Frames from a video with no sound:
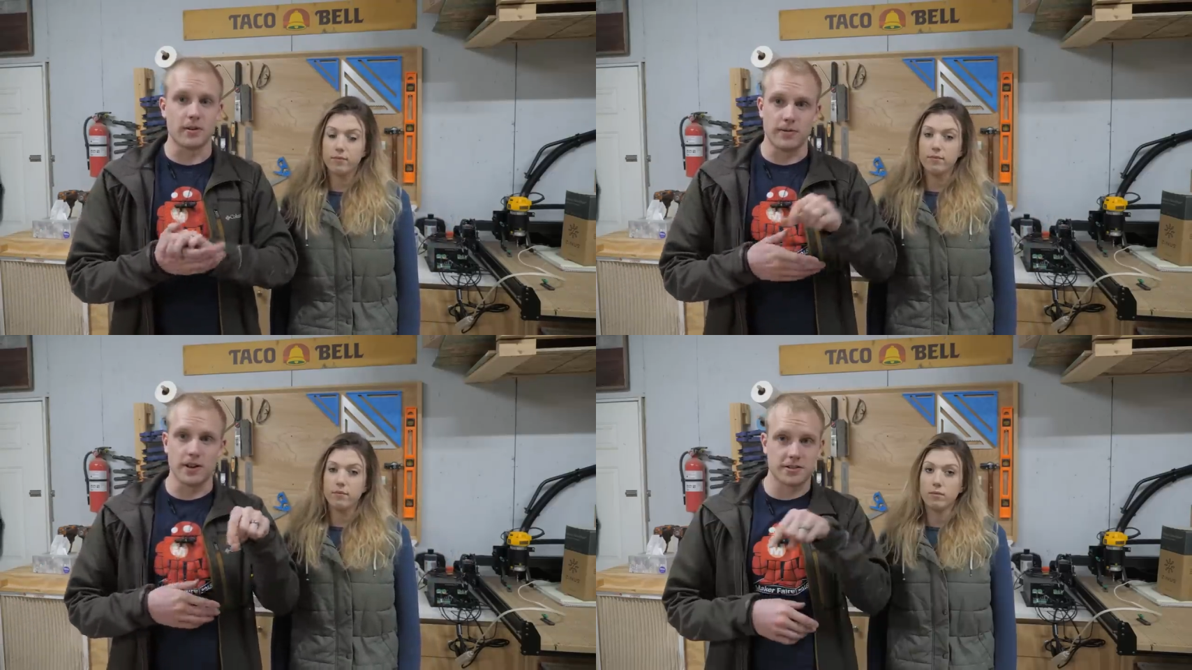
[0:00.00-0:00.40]
Speaker 1: Go
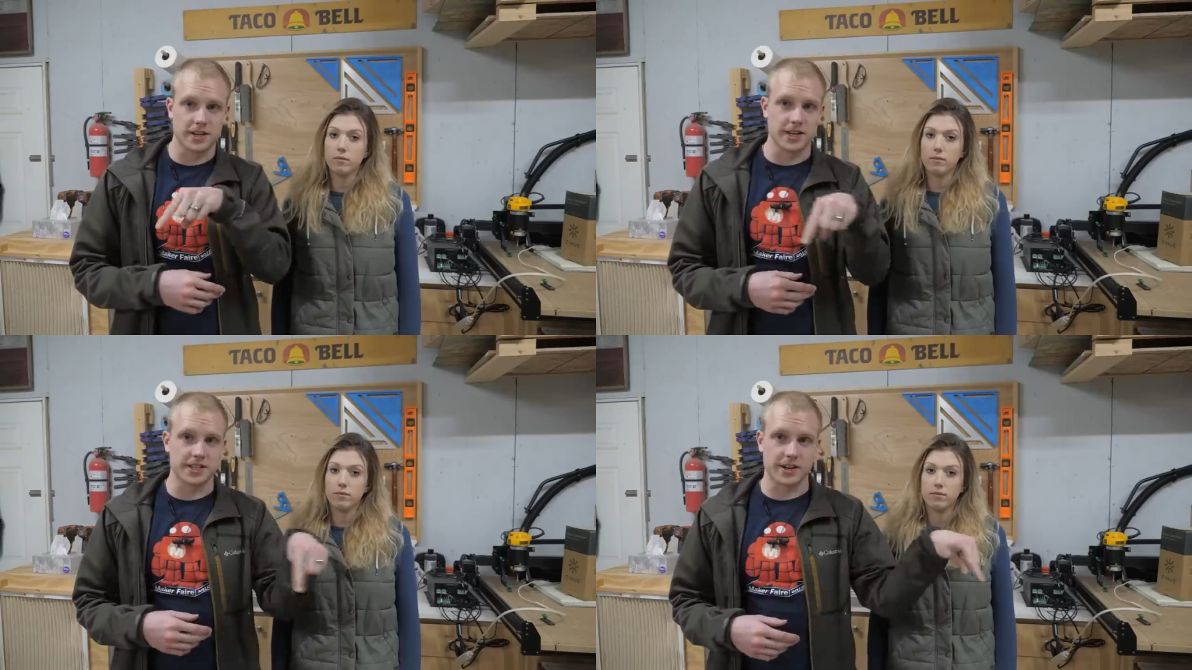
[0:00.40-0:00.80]
follow us on
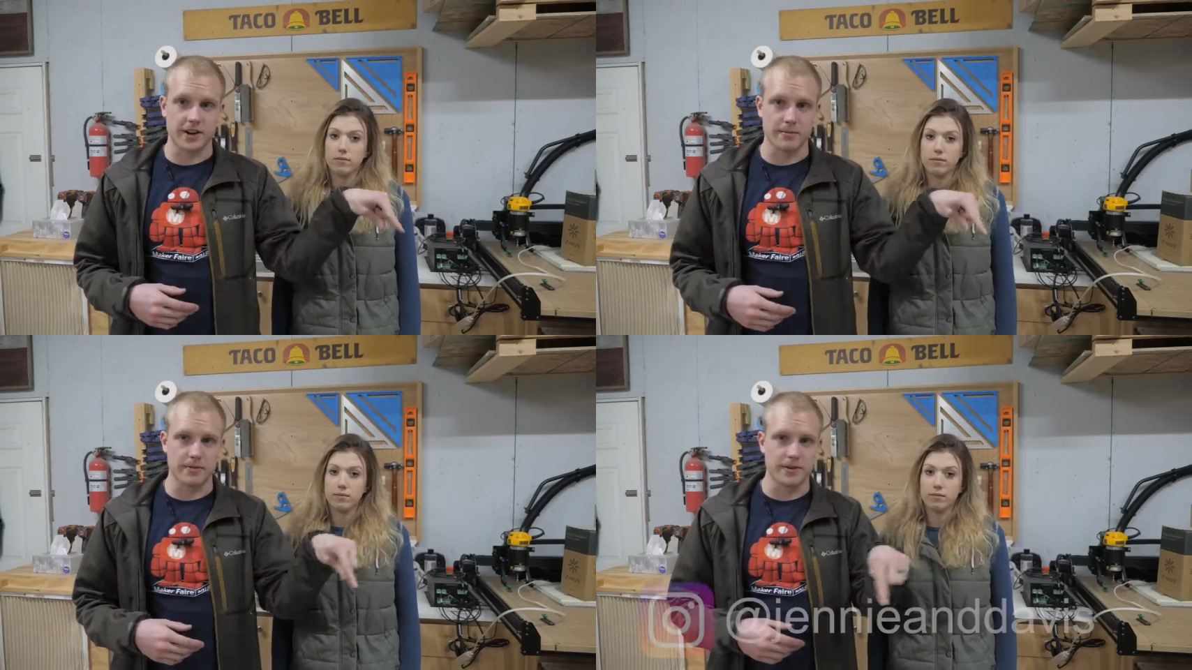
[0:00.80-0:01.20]

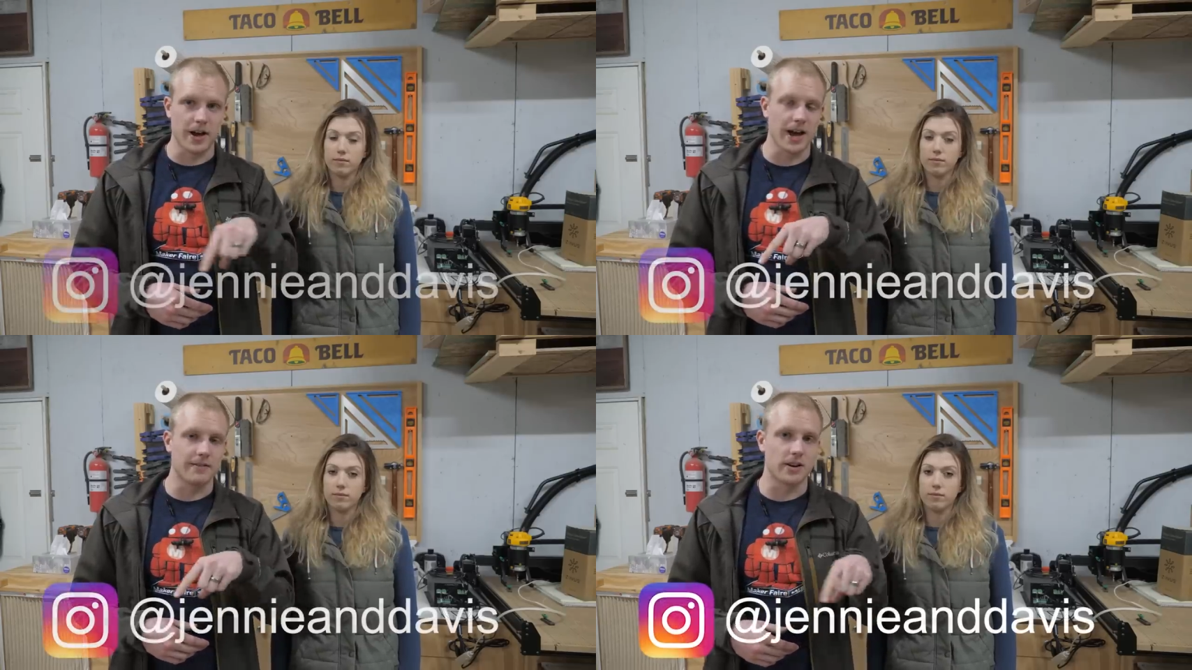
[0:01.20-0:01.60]
Instagram if you
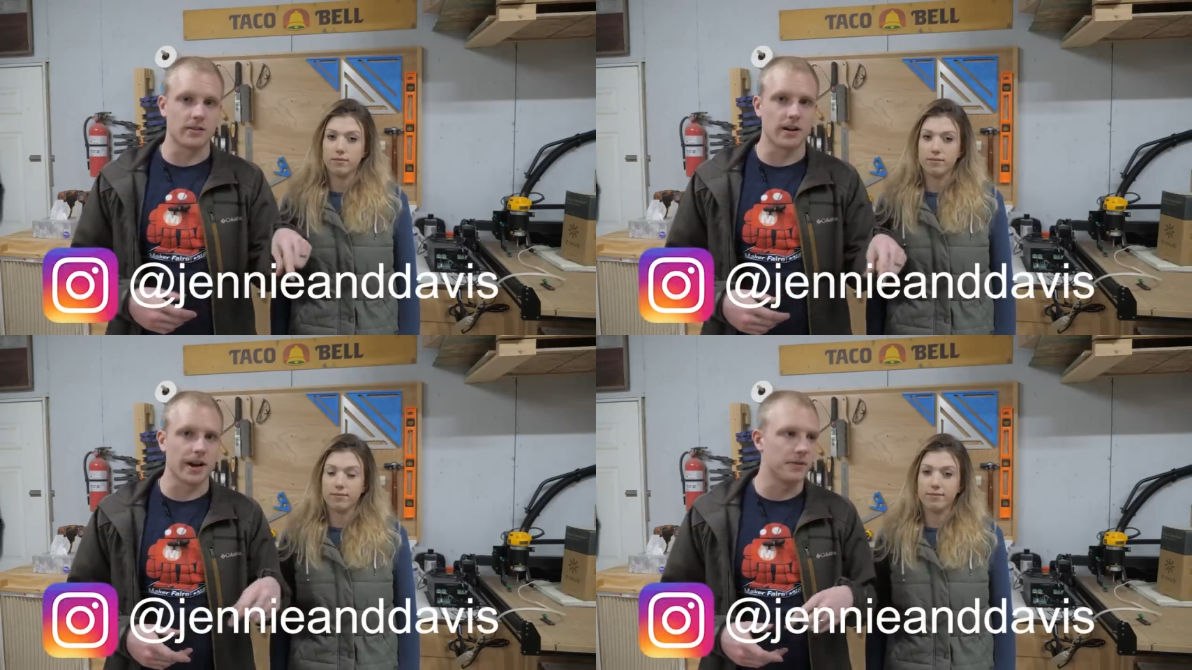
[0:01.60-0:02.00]
haven't
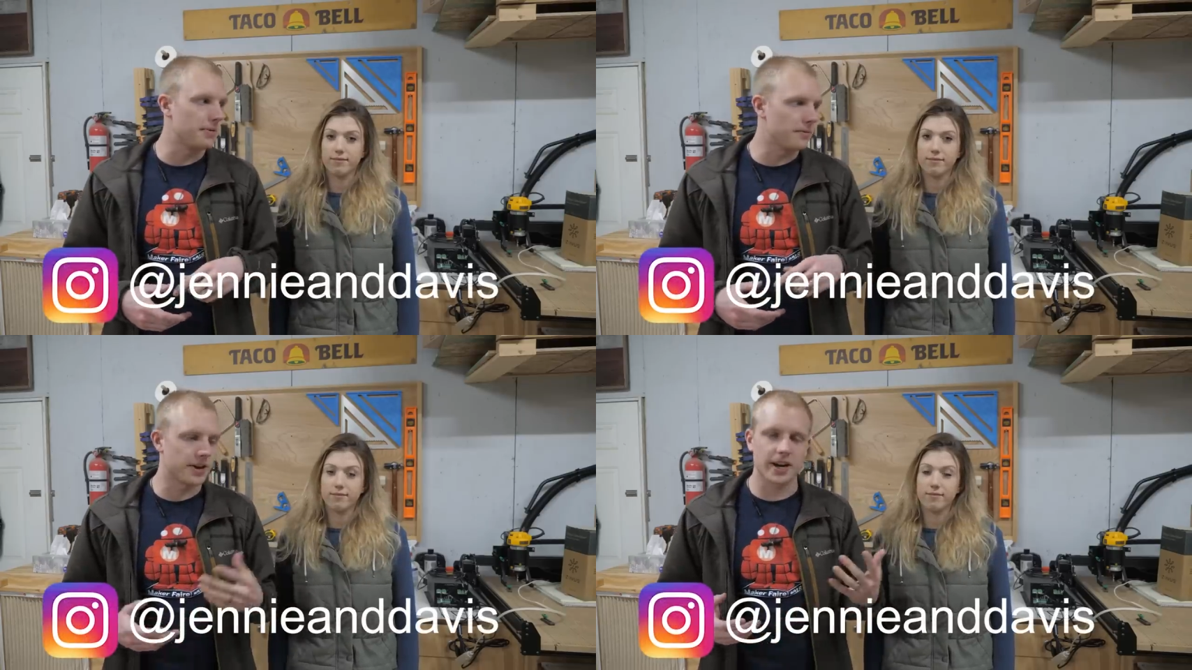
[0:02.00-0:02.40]
already,
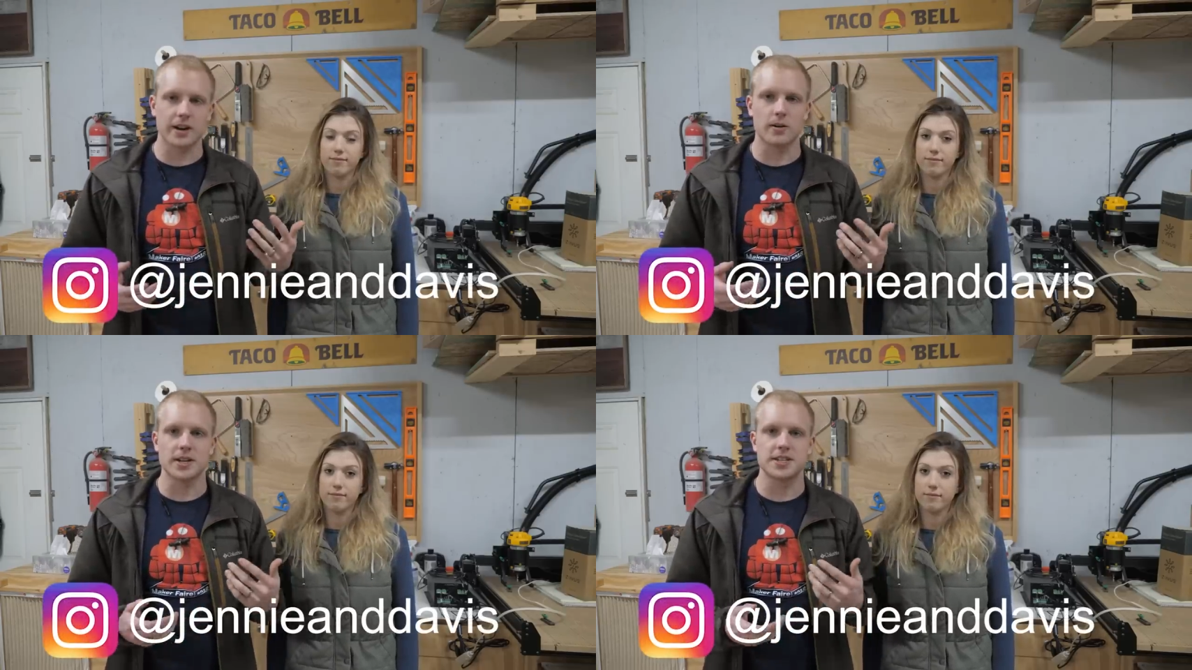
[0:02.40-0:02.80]
but we got a
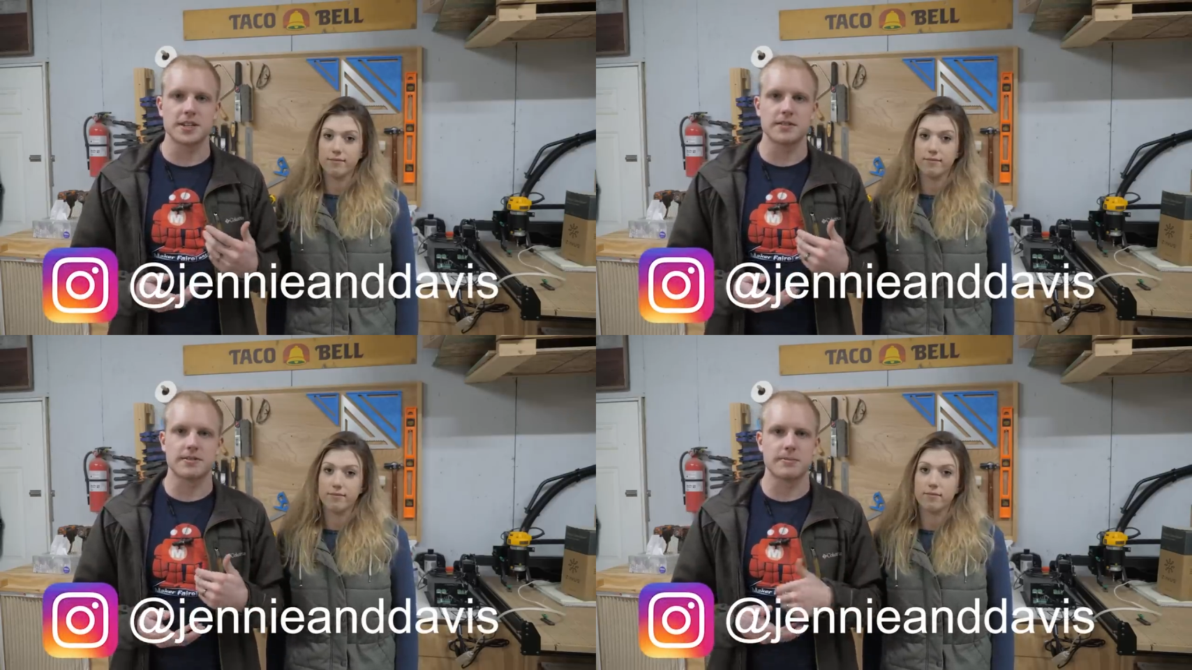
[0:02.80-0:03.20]

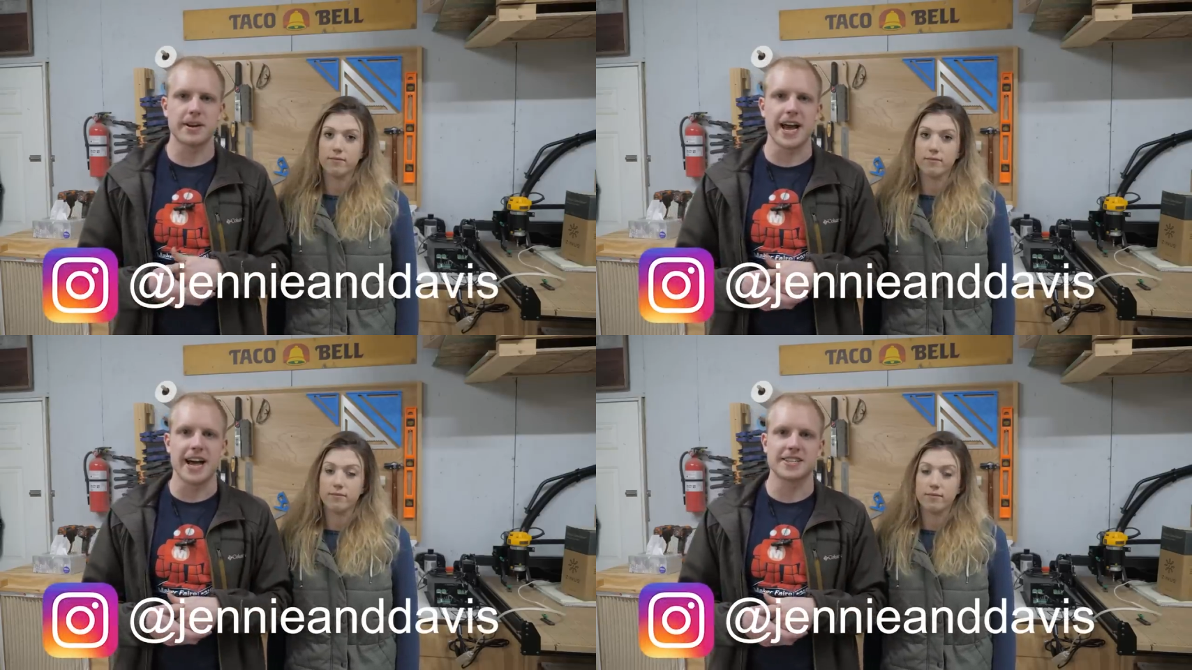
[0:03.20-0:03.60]
question of
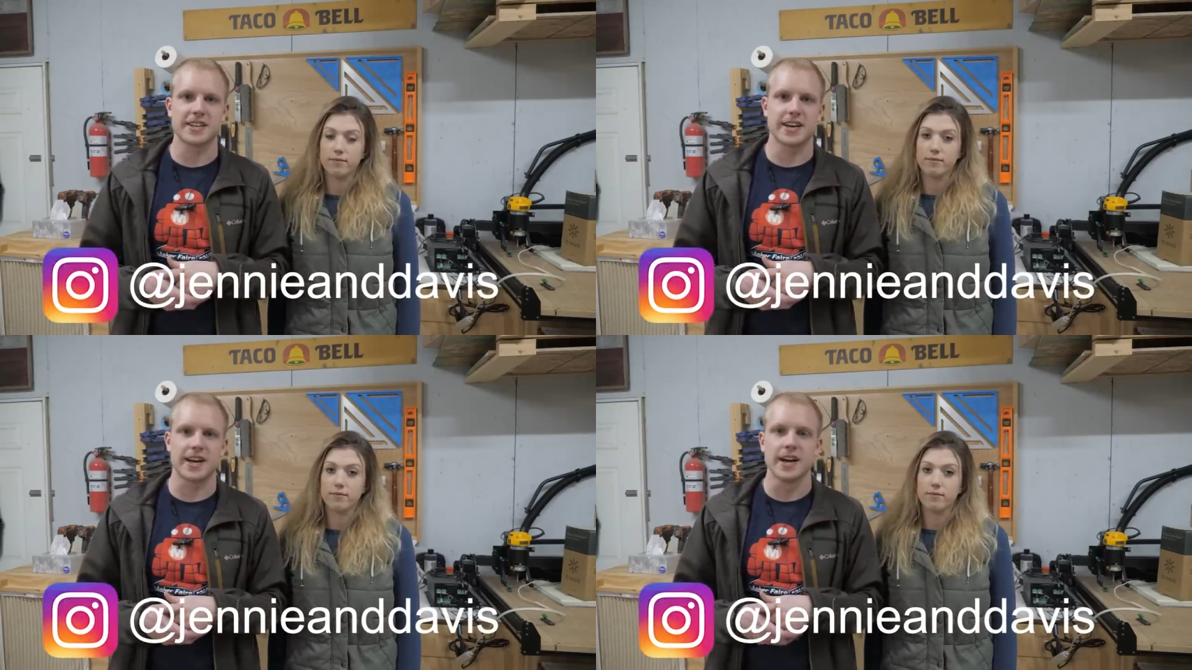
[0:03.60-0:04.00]
somebody
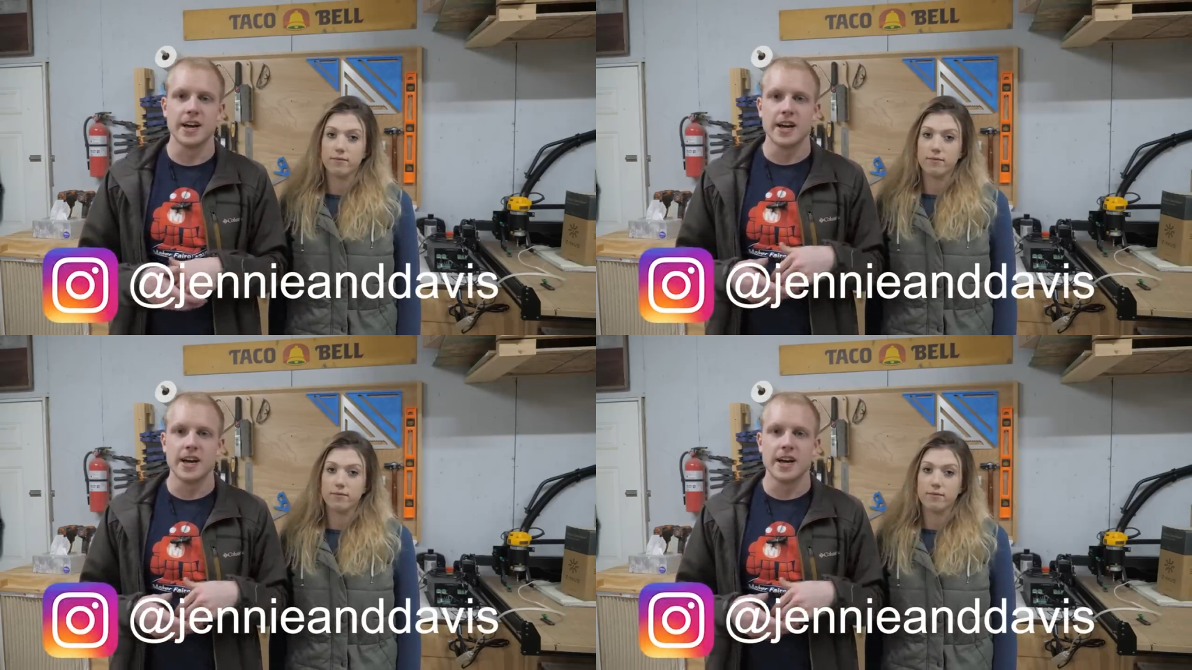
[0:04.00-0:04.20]
asking